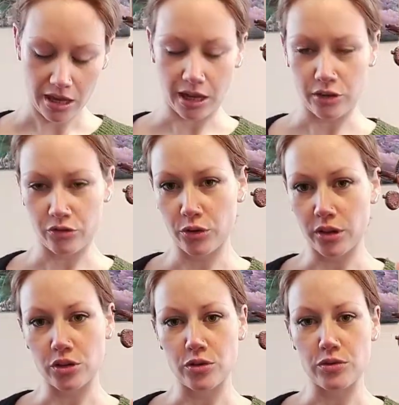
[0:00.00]
and a few
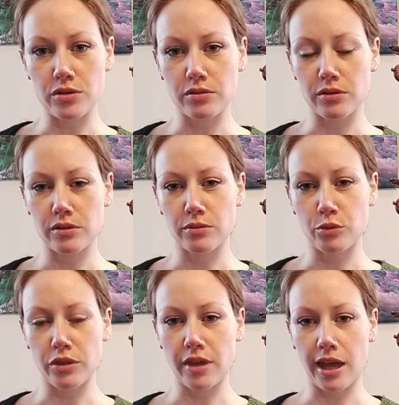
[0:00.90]
issues
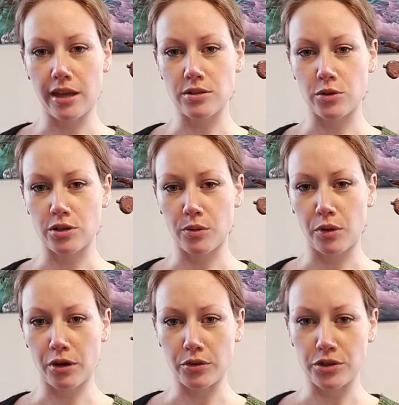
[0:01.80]
with that, which I
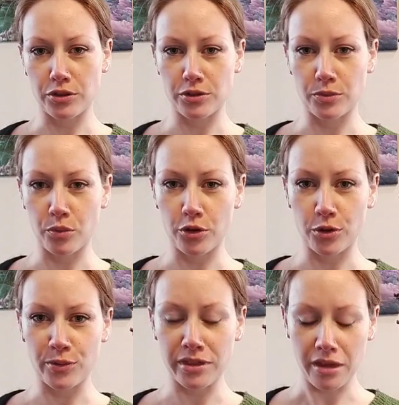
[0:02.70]
won't go into to bore you
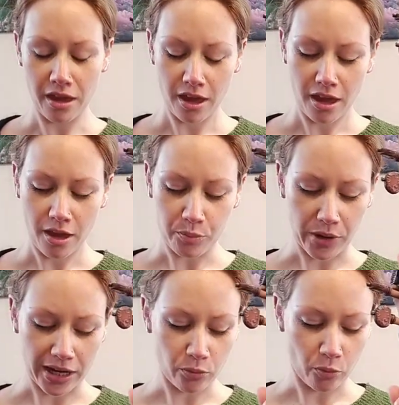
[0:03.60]
with.
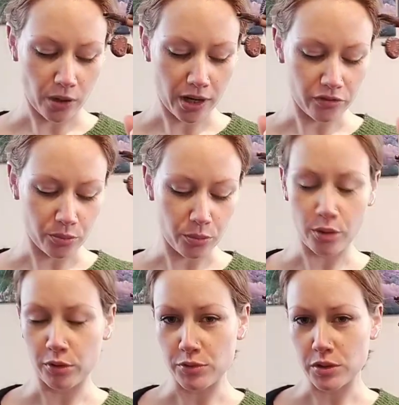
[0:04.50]
But one of the
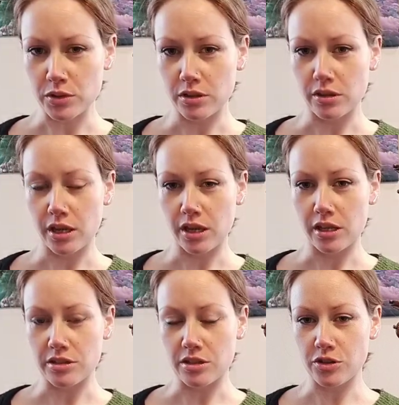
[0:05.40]
problems that
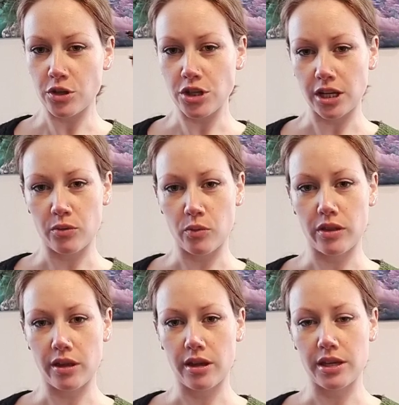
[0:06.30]
is associated with
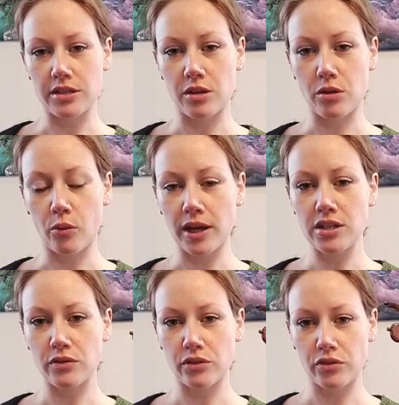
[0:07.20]
it is that the weight
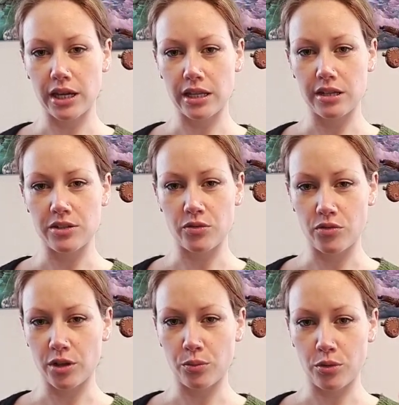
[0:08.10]
of the violin is a
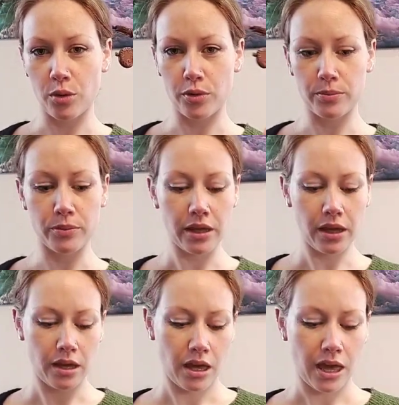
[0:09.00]
real problem.
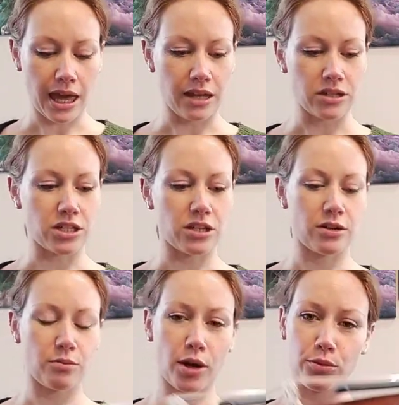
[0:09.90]
And
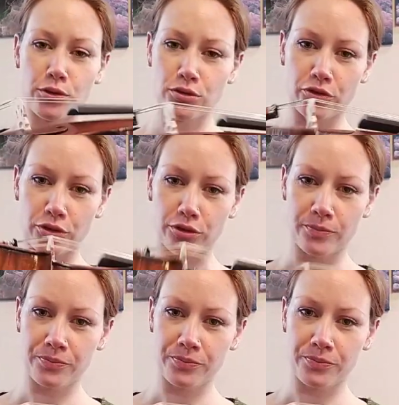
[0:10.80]
my beautiful